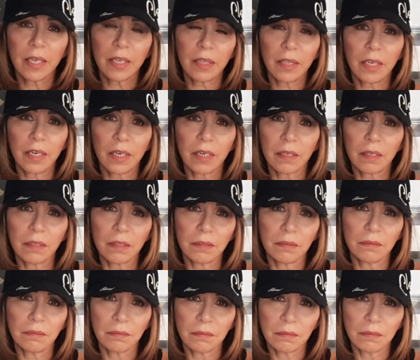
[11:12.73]
in
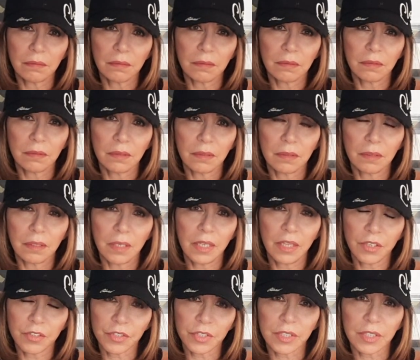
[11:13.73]
their
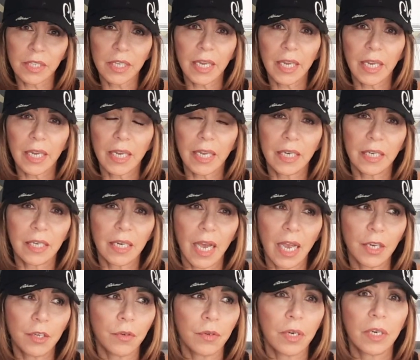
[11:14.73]
sling, and
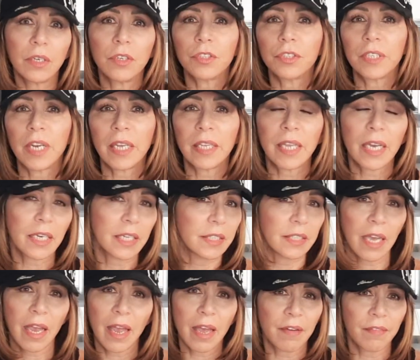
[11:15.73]
I don't understand that because
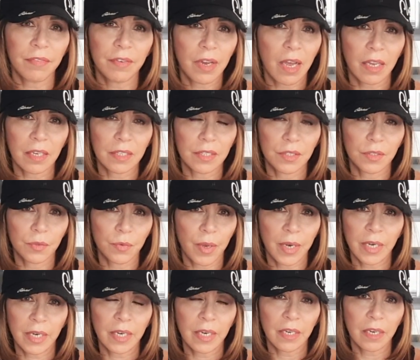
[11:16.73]
I have not
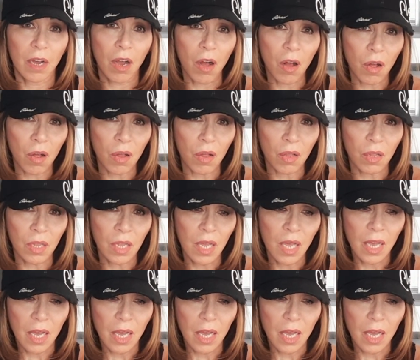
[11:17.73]
sweated at all.